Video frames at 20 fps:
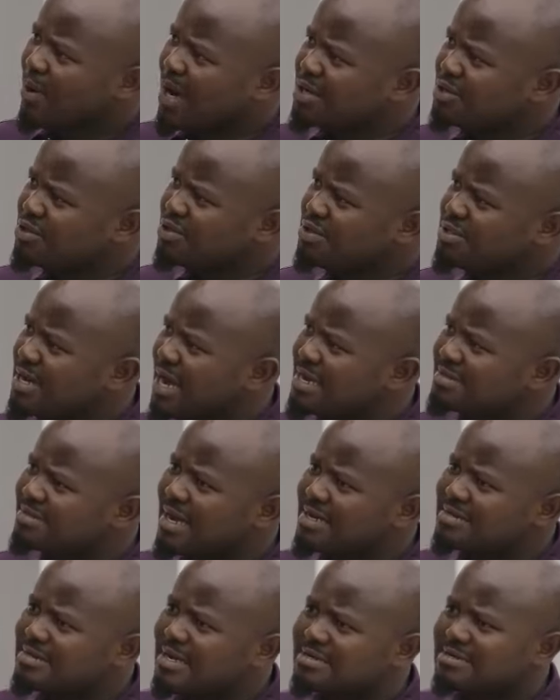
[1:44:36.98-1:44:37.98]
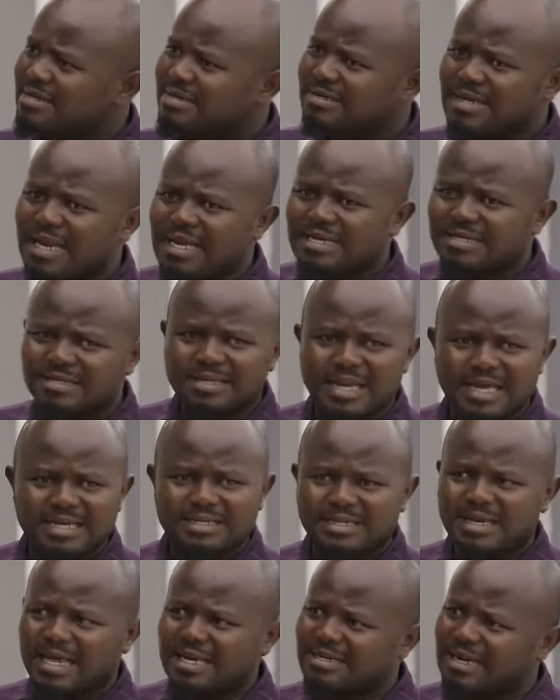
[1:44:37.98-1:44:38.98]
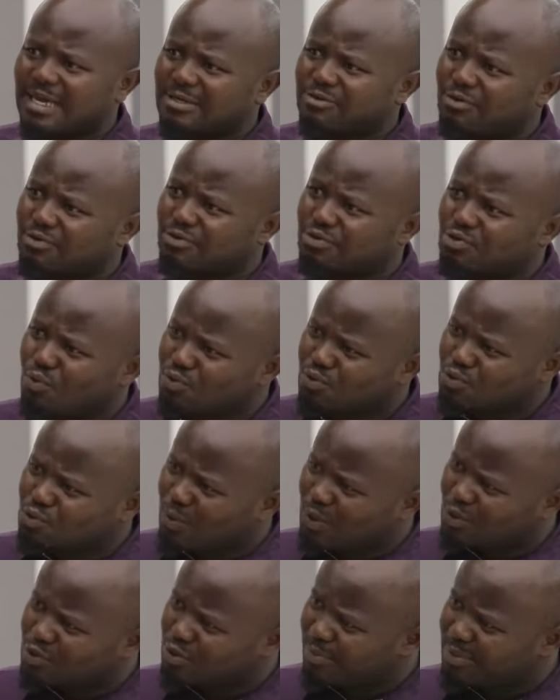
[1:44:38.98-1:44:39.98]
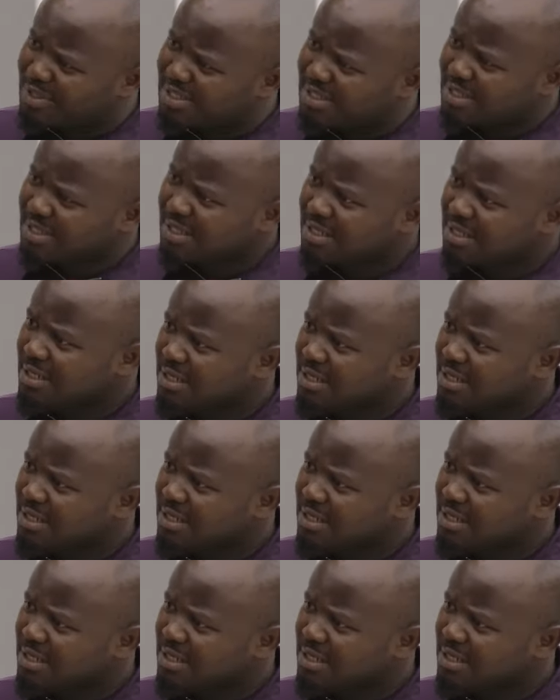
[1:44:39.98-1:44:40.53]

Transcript: are you being like lion? You want to swallow somebody?